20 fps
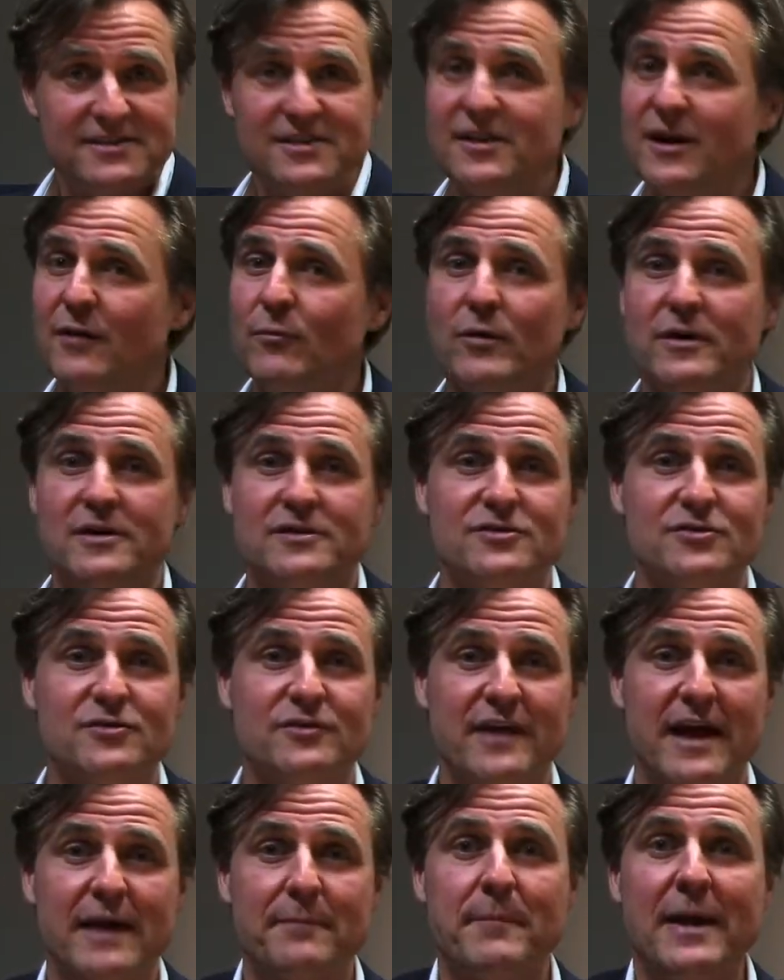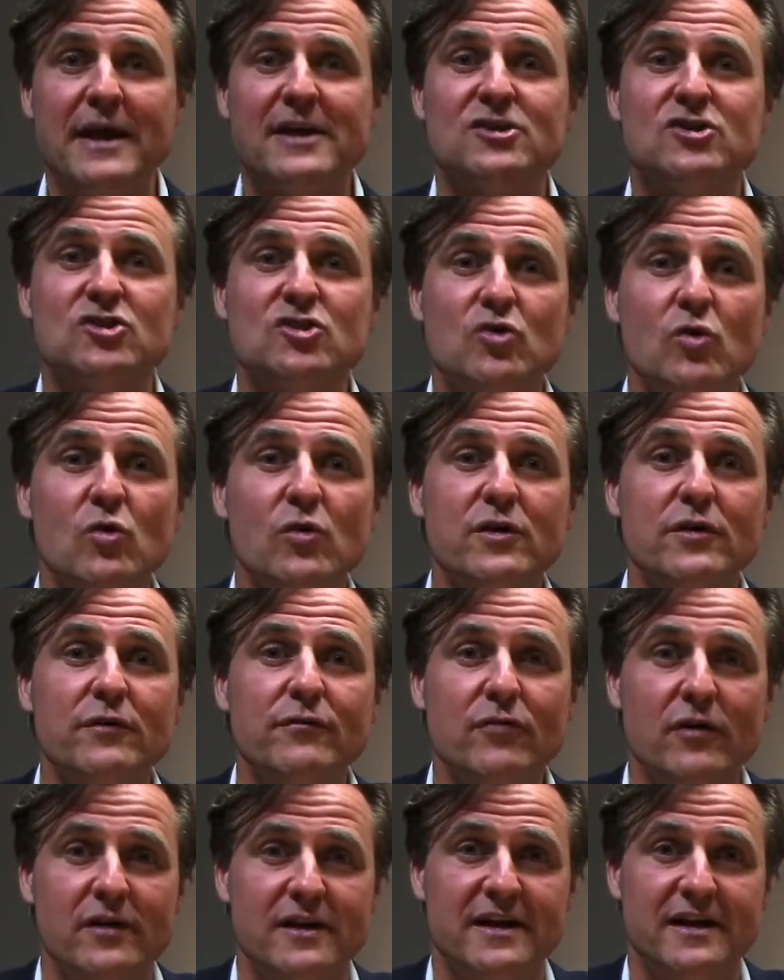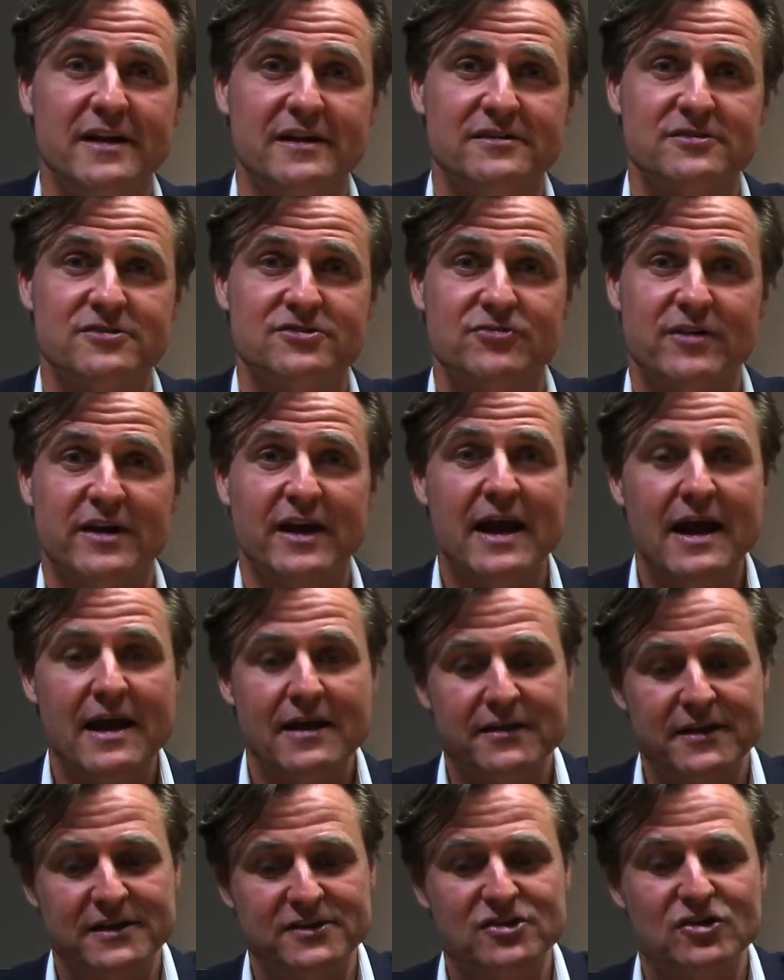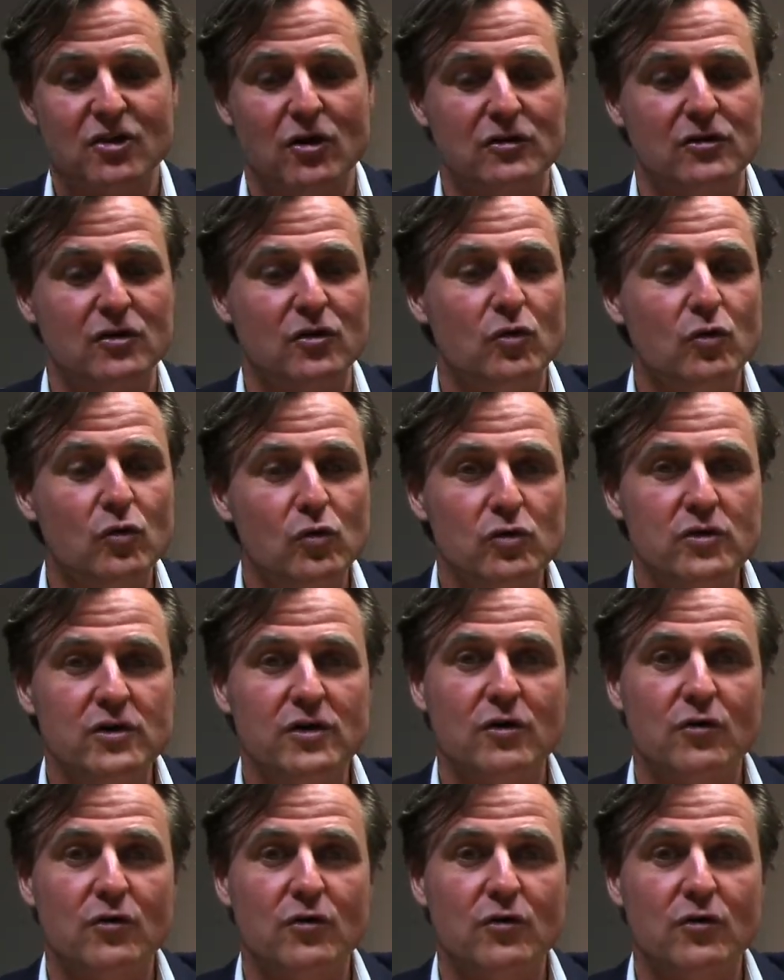You don't want to do that. Make sure you've got an industry that's got good